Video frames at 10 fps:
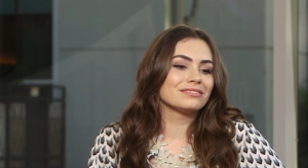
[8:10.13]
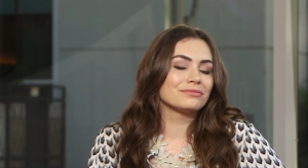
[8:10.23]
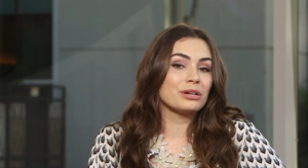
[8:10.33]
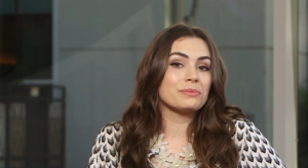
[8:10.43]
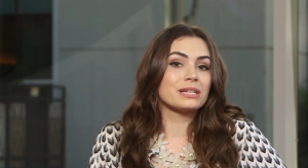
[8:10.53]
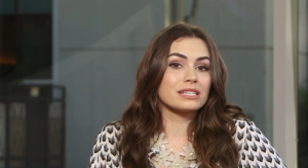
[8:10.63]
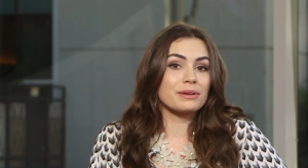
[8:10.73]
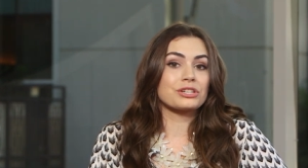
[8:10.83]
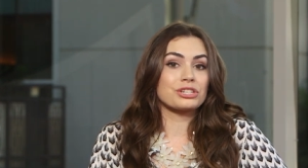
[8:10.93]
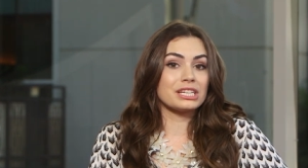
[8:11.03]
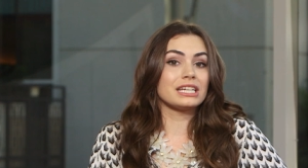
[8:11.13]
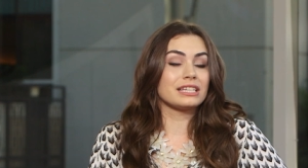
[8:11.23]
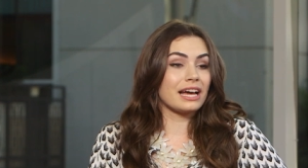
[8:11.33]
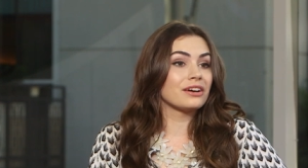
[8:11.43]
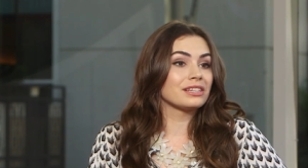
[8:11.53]
women, especially
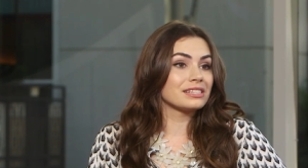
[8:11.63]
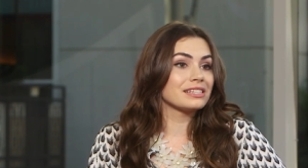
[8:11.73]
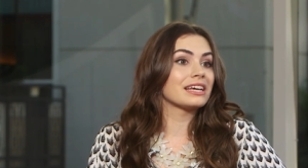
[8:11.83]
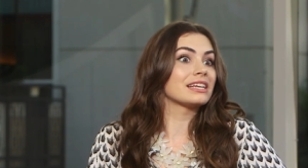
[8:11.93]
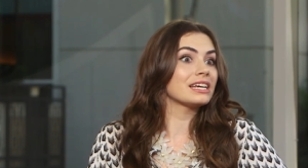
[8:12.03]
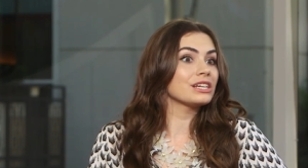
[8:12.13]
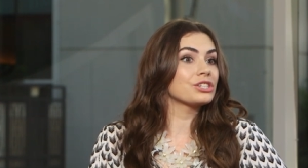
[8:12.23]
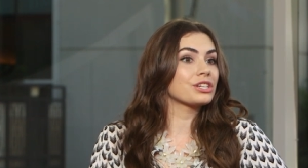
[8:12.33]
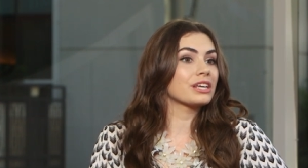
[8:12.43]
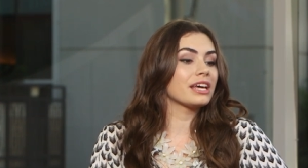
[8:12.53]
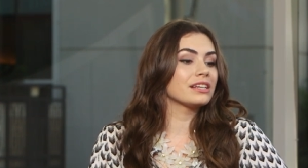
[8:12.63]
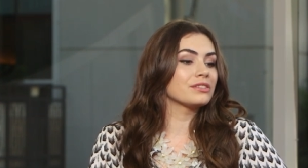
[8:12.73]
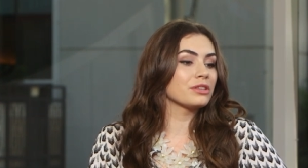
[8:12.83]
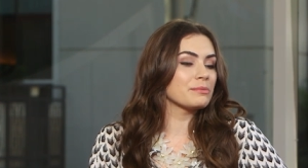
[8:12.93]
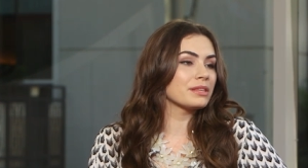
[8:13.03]
now in this day and age,
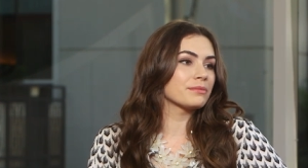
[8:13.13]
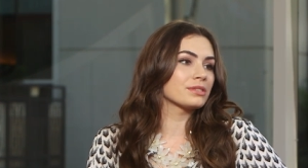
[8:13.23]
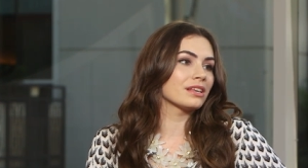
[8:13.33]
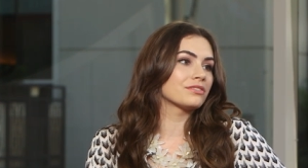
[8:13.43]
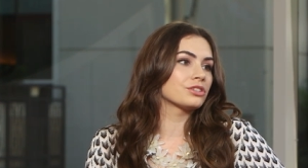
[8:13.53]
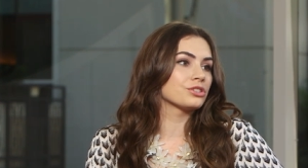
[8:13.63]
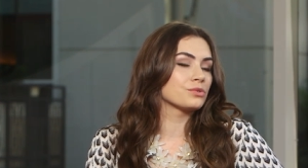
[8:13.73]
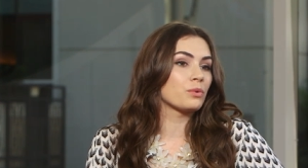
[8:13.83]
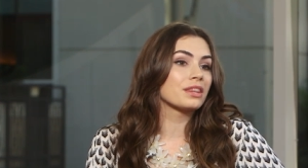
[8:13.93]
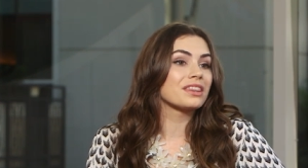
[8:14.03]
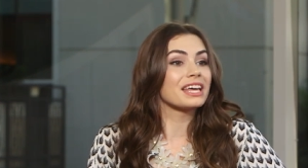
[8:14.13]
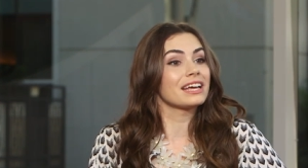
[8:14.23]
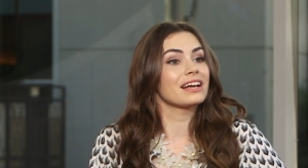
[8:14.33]
can limit themselves to just one thing.